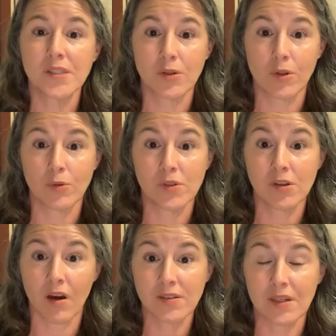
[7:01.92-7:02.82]
to those
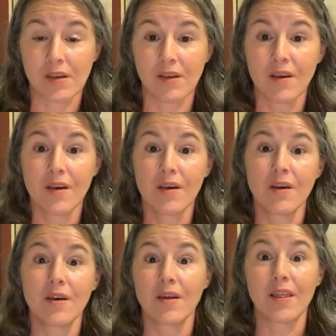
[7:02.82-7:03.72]
toxic
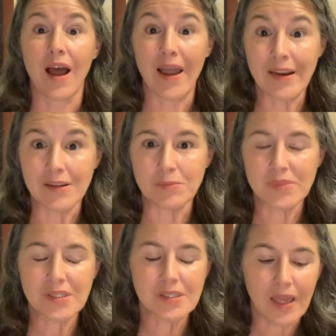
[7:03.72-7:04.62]

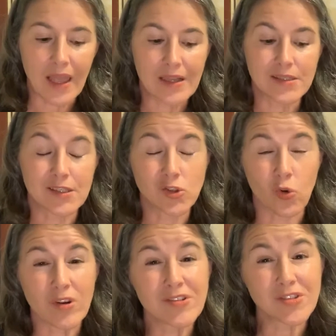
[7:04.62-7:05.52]
items. And essential
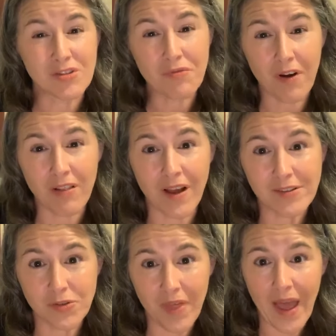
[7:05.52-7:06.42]
oils do fall
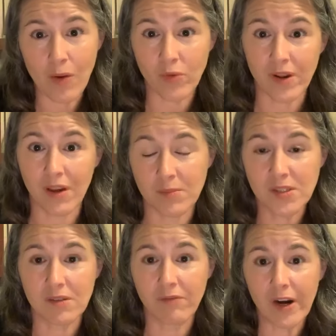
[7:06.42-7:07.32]
under that when it comes
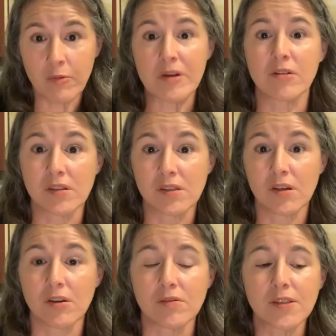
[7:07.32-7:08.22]
to environmental
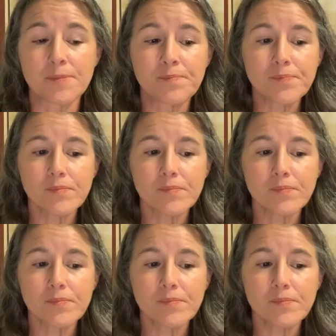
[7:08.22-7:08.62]
concerns.